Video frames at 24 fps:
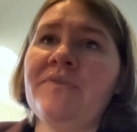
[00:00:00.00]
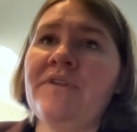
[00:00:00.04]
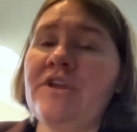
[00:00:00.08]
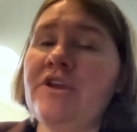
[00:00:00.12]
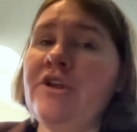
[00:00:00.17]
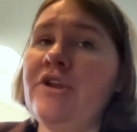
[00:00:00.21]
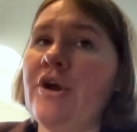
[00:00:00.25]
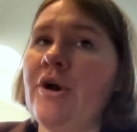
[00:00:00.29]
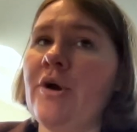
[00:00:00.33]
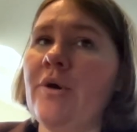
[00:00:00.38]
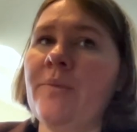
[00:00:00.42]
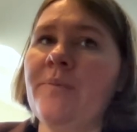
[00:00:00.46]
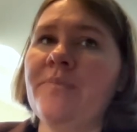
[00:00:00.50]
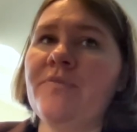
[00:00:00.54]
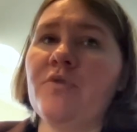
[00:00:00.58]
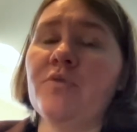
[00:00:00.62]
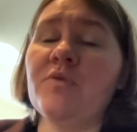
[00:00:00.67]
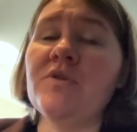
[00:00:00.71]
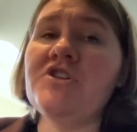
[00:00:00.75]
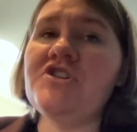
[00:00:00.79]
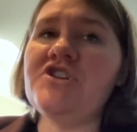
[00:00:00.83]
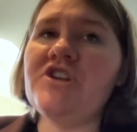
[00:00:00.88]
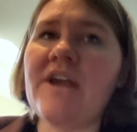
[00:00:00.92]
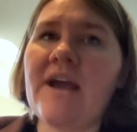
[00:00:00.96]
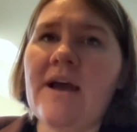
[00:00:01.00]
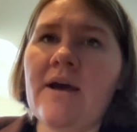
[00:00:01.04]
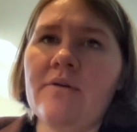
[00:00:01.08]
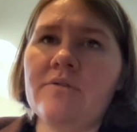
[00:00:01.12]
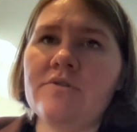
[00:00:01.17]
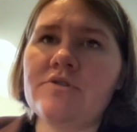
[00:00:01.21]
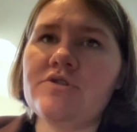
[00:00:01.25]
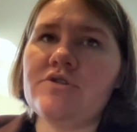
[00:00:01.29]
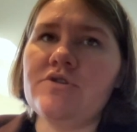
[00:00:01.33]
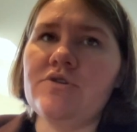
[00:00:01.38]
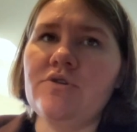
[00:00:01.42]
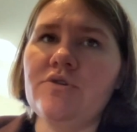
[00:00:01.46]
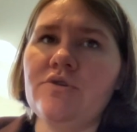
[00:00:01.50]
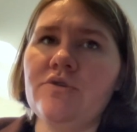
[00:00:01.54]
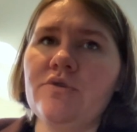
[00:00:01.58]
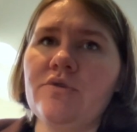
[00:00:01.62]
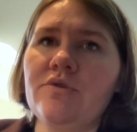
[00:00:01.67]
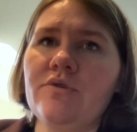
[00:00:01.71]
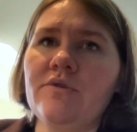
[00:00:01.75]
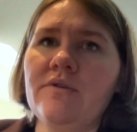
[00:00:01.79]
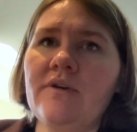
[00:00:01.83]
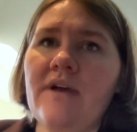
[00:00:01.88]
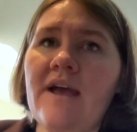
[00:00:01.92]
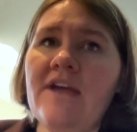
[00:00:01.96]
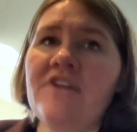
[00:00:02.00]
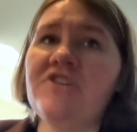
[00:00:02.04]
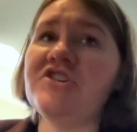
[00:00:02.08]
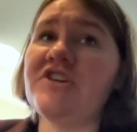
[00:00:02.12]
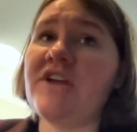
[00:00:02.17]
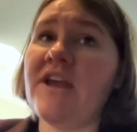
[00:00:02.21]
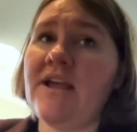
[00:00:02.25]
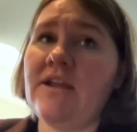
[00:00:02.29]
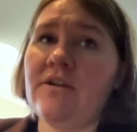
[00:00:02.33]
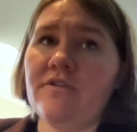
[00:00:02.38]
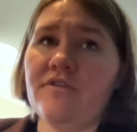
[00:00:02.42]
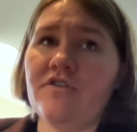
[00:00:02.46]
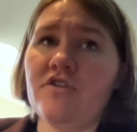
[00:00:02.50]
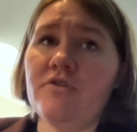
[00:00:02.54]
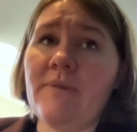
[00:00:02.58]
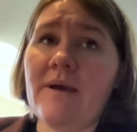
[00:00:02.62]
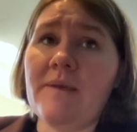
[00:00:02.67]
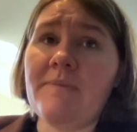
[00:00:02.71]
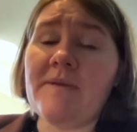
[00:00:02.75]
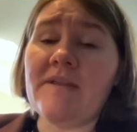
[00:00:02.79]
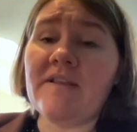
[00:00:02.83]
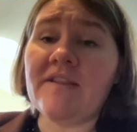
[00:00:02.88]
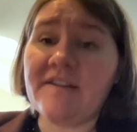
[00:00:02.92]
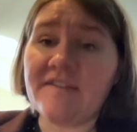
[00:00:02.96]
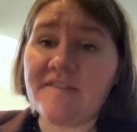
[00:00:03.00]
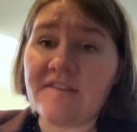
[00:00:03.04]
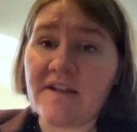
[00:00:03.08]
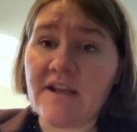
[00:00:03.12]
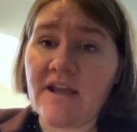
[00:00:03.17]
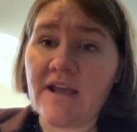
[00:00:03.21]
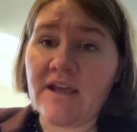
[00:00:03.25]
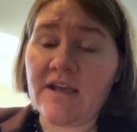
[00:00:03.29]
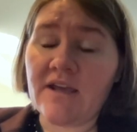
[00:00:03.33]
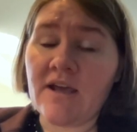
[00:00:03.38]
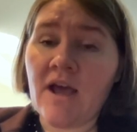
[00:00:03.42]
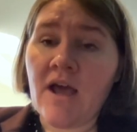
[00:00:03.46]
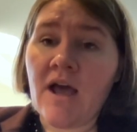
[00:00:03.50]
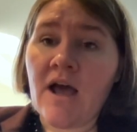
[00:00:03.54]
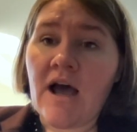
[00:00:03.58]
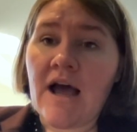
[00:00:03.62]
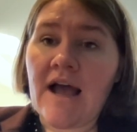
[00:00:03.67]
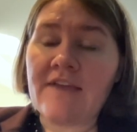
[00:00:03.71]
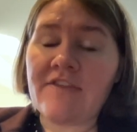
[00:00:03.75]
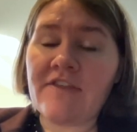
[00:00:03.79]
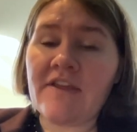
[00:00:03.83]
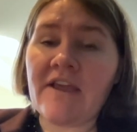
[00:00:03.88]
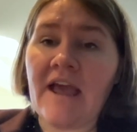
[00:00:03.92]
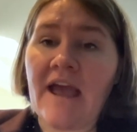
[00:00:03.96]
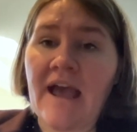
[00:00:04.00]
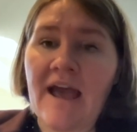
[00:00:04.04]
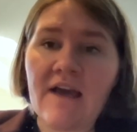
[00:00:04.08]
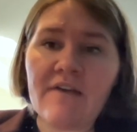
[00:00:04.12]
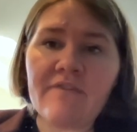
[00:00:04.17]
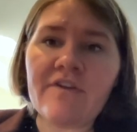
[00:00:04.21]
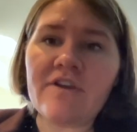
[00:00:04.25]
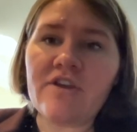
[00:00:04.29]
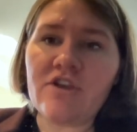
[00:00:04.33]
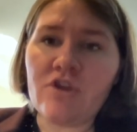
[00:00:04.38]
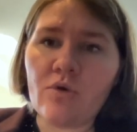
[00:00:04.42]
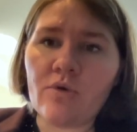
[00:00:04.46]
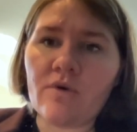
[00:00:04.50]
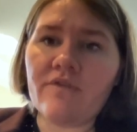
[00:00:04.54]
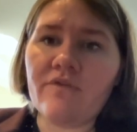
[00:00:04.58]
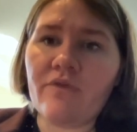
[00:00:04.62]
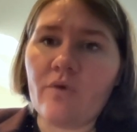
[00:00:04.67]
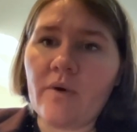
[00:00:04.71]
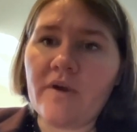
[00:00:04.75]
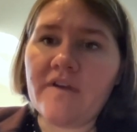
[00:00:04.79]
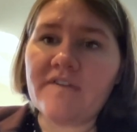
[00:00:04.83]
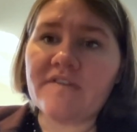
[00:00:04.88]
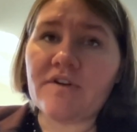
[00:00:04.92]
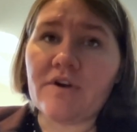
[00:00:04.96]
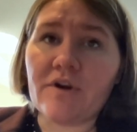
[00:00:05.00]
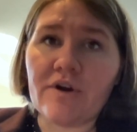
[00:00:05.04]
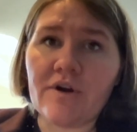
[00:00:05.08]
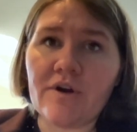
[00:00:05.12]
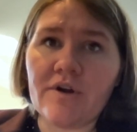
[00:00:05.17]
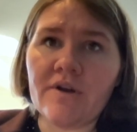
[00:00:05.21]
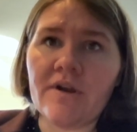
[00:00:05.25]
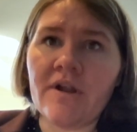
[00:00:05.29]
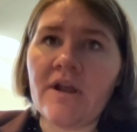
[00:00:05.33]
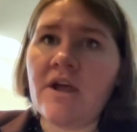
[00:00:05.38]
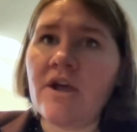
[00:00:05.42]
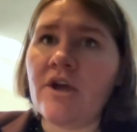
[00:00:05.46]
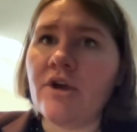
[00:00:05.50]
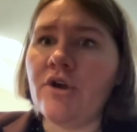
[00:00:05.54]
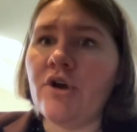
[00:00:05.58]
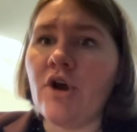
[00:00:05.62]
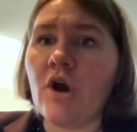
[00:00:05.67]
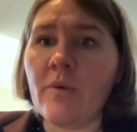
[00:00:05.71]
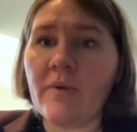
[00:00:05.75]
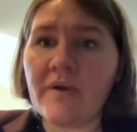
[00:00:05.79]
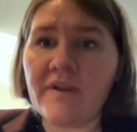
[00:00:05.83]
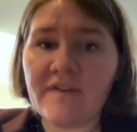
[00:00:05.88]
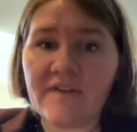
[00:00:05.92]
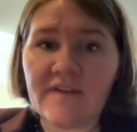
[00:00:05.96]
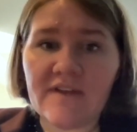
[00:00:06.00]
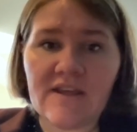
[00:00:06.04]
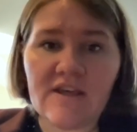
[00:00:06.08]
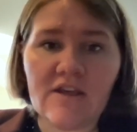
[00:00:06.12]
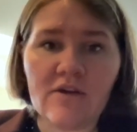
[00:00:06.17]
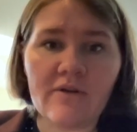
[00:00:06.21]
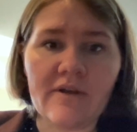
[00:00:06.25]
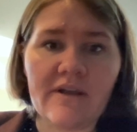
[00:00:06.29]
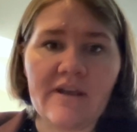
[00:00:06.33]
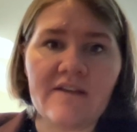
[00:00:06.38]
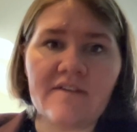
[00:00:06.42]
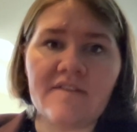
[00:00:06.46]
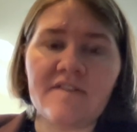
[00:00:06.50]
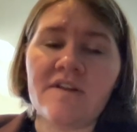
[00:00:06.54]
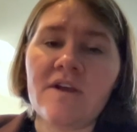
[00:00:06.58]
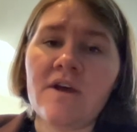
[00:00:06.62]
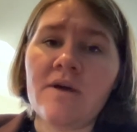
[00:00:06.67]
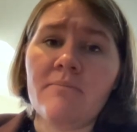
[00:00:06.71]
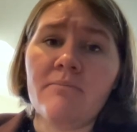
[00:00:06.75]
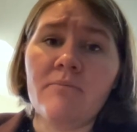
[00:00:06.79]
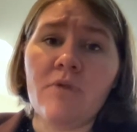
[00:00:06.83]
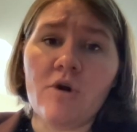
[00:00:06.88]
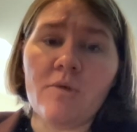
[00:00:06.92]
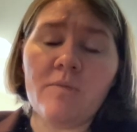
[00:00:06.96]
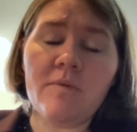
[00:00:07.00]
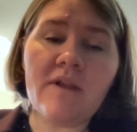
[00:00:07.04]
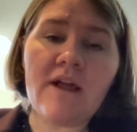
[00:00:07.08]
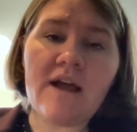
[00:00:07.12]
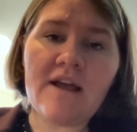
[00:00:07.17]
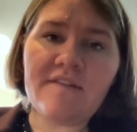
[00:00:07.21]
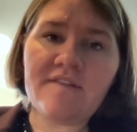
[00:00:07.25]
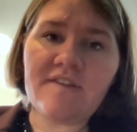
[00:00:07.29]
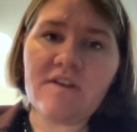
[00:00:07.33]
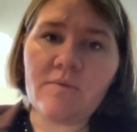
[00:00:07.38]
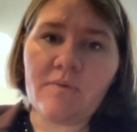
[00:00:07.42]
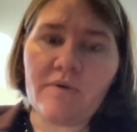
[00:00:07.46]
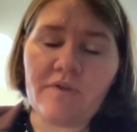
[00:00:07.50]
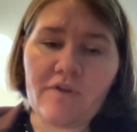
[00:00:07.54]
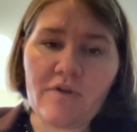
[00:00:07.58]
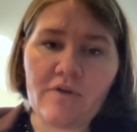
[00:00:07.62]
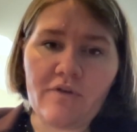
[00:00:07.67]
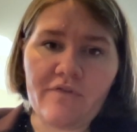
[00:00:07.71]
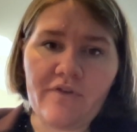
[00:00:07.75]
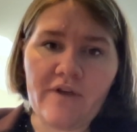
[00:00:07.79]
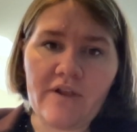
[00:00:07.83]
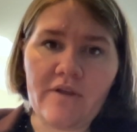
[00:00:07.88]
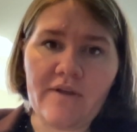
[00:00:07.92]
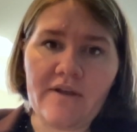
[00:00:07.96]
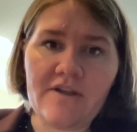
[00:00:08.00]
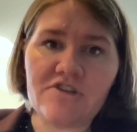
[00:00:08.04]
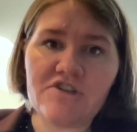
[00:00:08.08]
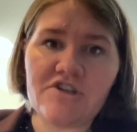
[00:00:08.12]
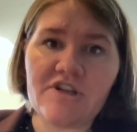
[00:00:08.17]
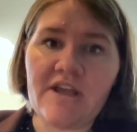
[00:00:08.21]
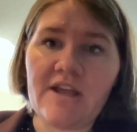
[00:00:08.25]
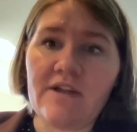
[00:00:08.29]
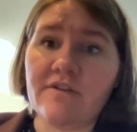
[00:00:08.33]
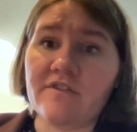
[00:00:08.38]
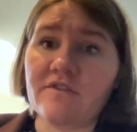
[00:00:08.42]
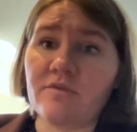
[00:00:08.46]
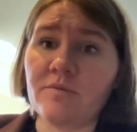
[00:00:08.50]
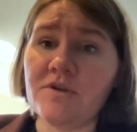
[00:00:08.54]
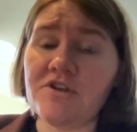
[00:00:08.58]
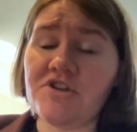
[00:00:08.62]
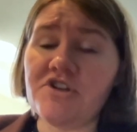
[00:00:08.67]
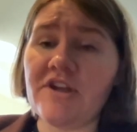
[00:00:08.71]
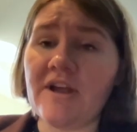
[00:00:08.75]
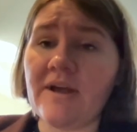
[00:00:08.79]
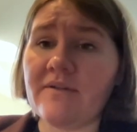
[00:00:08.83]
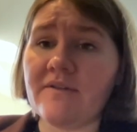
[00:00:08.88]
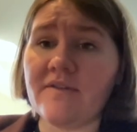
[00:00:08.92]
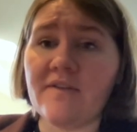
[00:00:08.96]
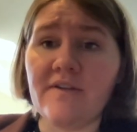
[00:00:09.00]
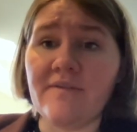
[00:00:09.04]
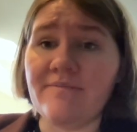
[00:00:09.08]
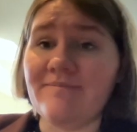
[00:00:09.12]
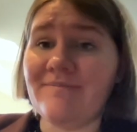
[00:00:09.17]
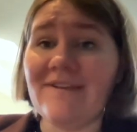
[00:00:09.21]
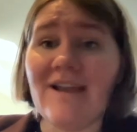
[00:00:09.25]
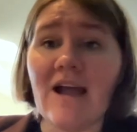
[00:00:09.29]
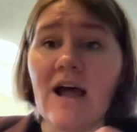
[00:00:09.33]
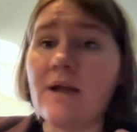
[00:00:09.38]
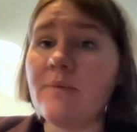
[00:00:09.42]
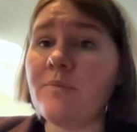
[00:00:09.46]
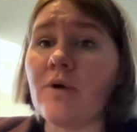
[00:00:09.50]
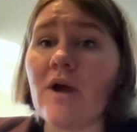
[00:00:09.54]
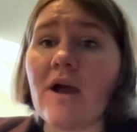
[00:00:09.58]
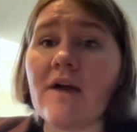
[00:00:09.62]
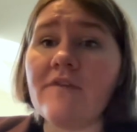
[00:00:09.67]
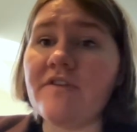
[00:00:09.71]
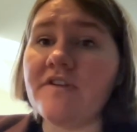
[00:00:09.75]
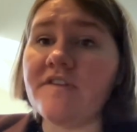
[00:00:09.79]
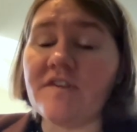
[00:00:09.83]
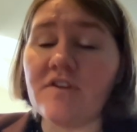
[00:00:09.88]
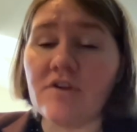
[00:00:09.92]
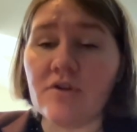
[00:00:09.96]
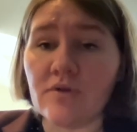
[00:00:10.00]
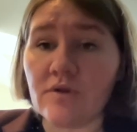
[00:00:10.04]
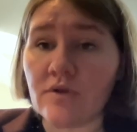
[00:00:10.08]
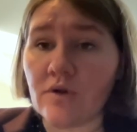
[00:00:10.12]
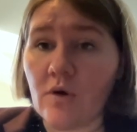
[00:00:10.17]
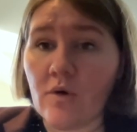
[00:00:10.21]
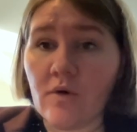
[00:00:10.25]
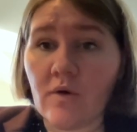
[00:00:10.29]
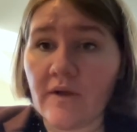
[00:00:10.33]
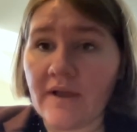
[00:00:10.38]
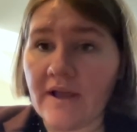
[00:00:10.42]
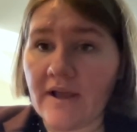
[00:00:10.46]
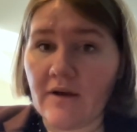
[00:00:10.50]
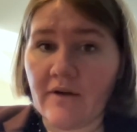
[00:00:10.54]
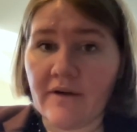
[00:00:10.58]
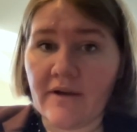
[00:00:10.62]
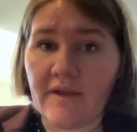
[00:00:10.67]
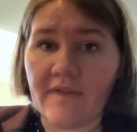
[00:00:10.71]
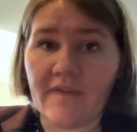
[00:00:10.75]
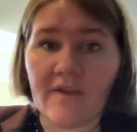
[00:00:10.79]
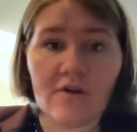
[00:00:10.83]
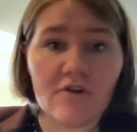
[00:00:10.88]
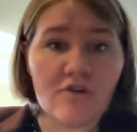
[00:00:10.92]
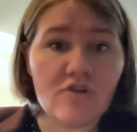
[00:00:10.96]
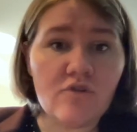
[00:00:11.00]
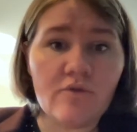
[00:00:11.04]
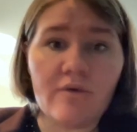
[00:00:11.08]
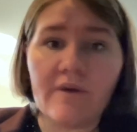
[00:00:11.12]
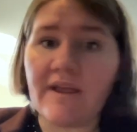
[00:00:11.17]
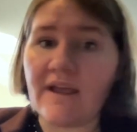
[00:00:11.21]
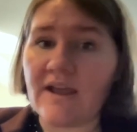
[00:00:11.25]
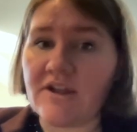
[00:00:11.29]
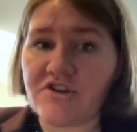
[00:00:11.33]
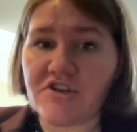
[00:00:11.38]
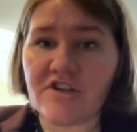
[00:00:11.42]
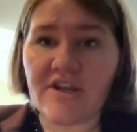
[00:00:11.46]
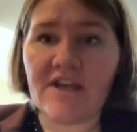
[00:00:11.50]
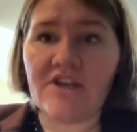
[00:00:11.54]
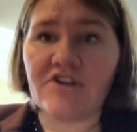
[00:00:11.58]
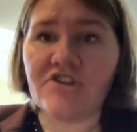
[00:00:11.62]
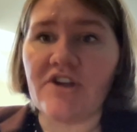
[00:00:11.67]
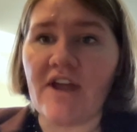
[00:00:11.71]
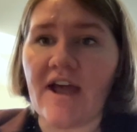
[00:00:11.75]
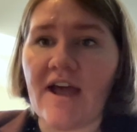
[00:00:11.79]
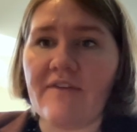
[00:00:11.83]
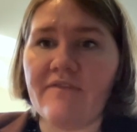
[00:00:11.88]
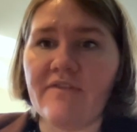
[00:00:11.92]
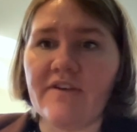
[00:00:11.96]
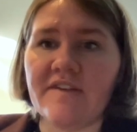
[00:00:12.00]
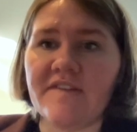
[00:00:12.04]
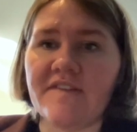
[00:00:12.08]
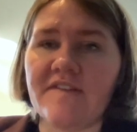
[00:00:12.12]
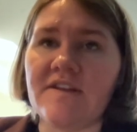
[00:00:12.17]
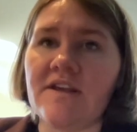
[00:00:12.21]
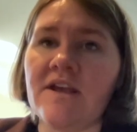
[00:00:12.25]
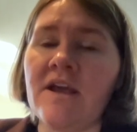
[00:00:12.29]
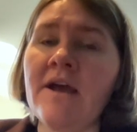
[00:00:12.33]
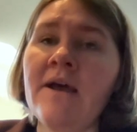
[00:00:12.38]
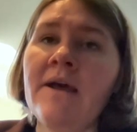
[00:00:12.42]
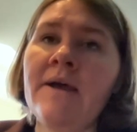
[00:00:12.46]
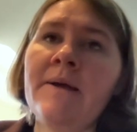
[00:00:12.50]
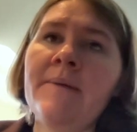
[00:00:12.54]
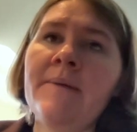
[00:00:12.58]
you know, reaching out to educators who might be listening. I think having your voice heard, going to hearings, mobilizing with your fellow educators, reaching out to nonprofits in your local area that are doing education advocacy,